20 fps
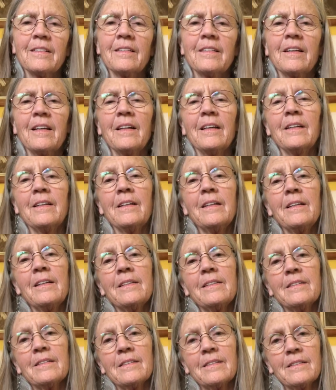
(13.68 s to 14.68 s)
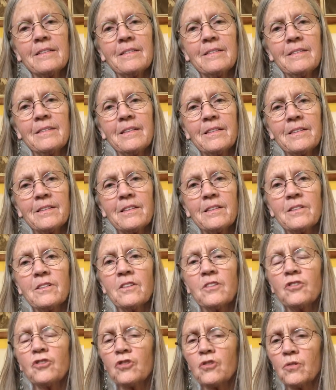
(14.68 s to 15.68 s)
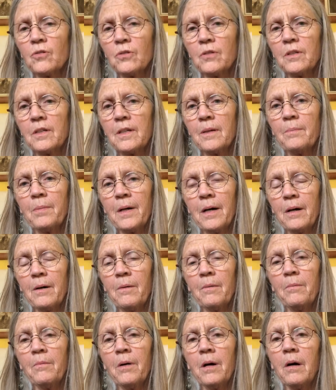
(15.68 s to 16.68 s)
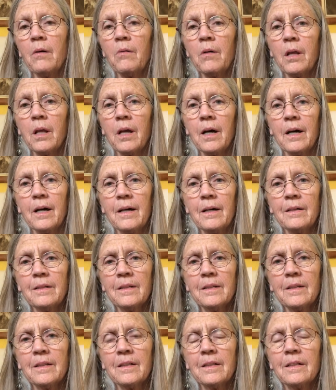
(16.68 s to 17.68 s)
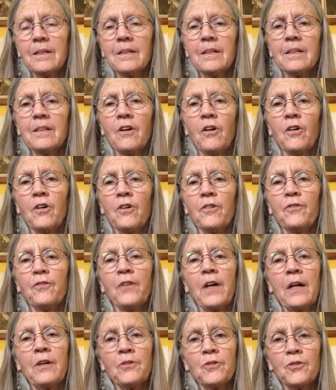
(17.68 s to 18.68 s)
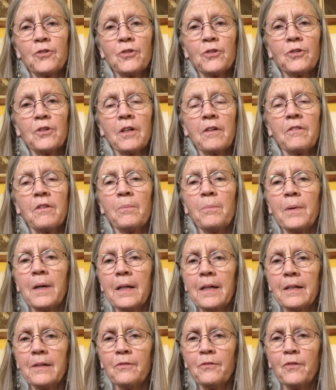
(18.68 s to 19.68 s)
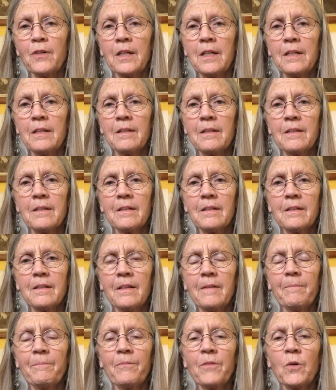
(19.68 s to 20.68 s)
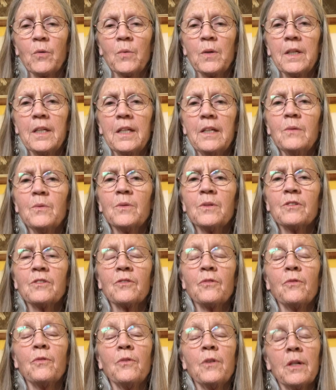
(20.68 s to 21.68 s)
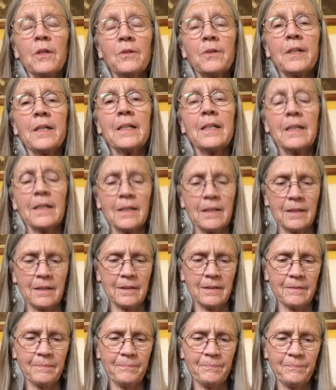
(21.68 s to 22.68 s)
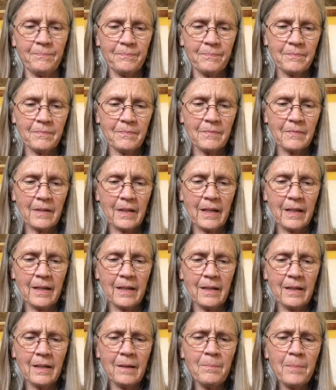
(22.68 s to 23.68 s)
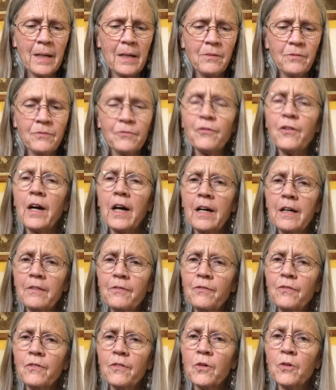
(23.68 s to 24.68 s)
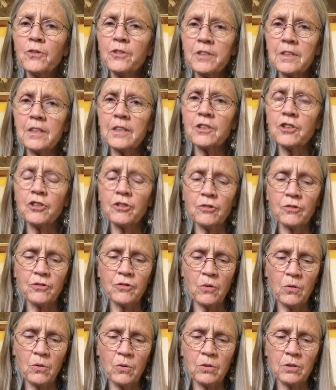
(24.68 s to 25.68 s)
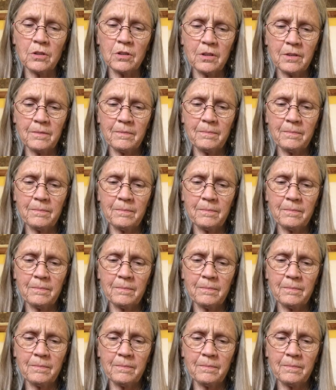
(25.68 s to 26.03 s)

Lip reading: And this is a story about Bahá'u'lláh, our founder of the Baha'i faith, when he was very young, about 5 or 6 years old.